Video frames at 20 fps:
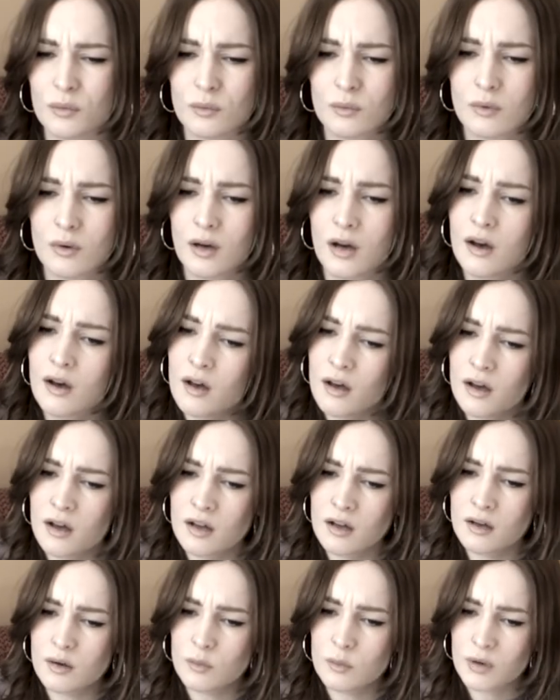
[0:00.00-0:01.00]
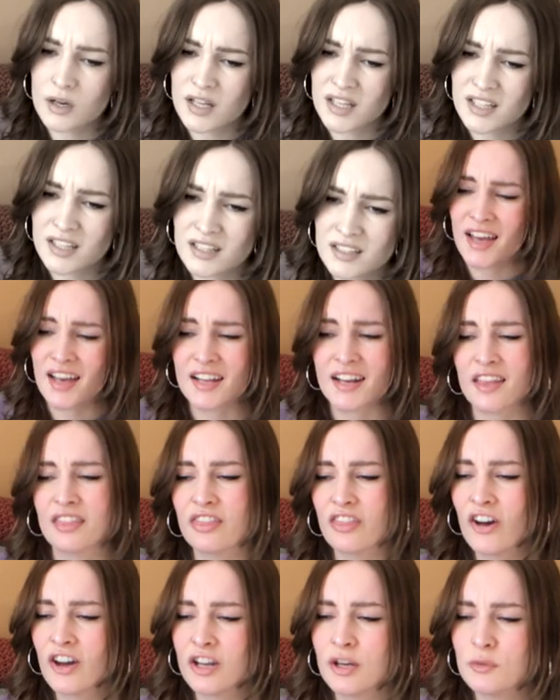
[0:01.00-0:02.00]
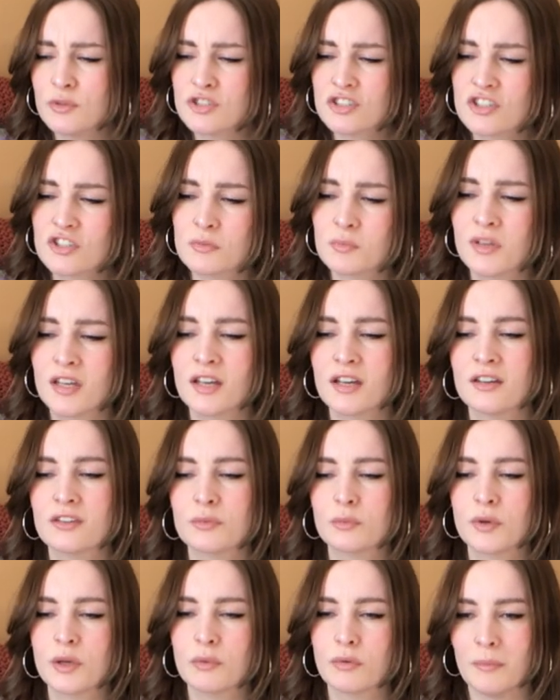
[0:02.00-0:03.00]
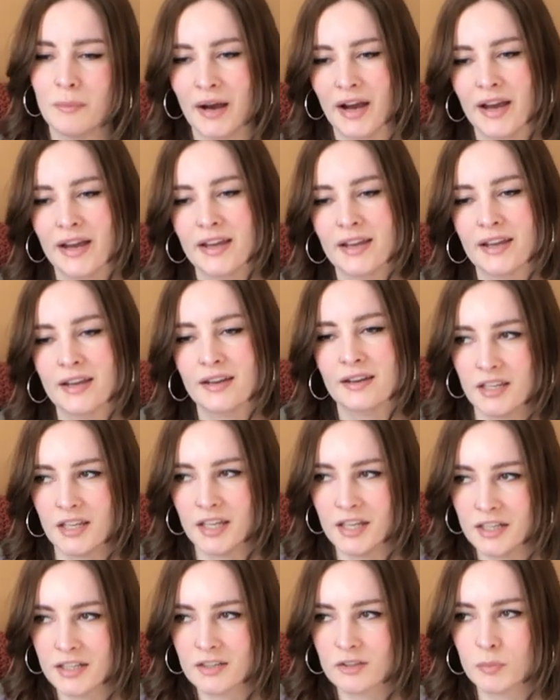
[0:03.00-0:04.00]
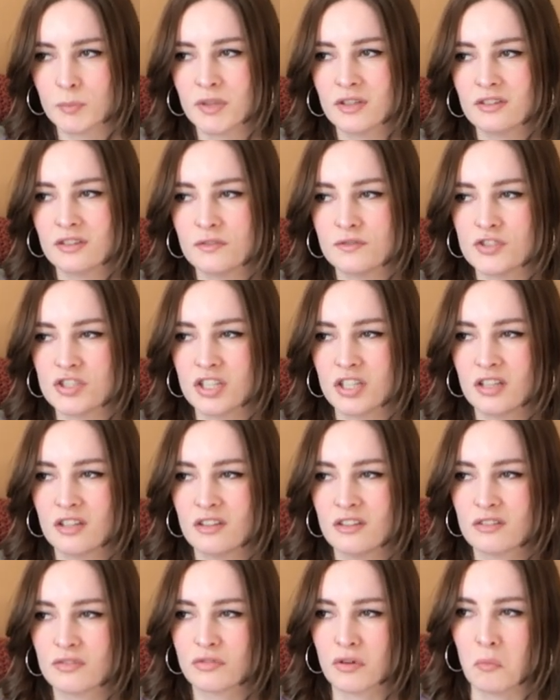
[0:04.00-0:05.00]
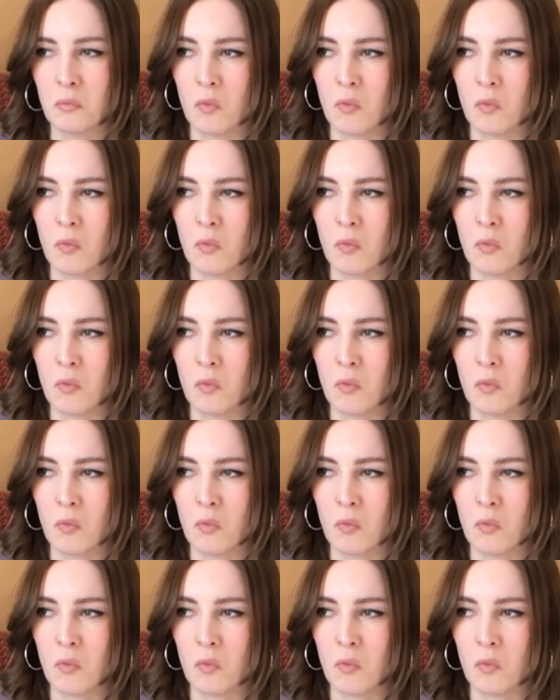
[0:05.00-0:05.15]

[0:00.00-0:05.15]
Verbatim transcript: I am Confucian. And I thought it was just because we were buying inexpensive jeans from